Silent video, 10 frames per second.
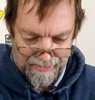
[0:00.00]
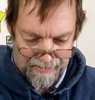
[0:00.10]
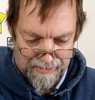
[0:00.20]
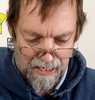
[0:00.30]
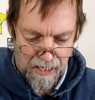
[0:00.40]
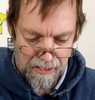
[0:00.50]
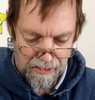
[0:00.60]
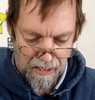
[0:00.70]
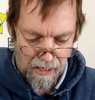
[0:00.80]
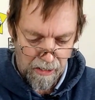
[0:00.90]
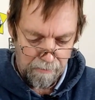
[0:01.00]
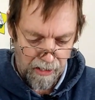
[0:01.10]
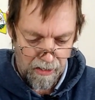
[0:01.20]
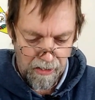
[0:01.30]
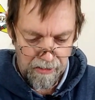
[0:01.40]
side of the card,
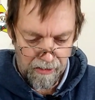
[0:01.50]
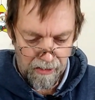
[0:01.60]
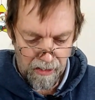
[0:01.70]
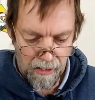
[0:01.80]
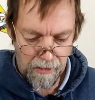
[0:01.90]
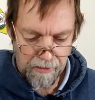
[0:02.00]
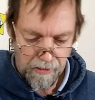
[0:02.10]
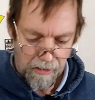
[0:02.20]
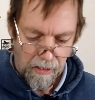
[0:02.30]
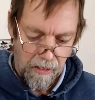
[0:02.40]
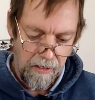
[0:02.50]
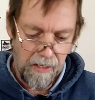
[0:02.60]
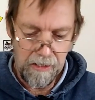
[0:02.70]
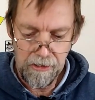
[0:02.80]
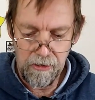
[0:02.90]
behind the card,
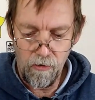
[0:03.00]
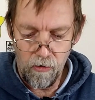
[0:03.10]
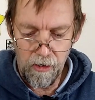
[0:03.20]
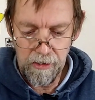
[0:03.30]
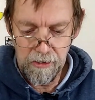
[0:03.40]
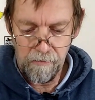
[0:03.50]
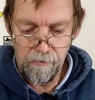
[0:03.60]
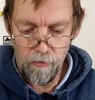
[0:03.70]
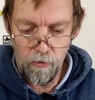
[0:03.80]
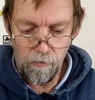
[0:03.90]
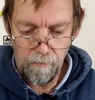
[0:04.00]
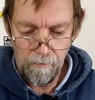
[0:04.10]
then it's not going to fall.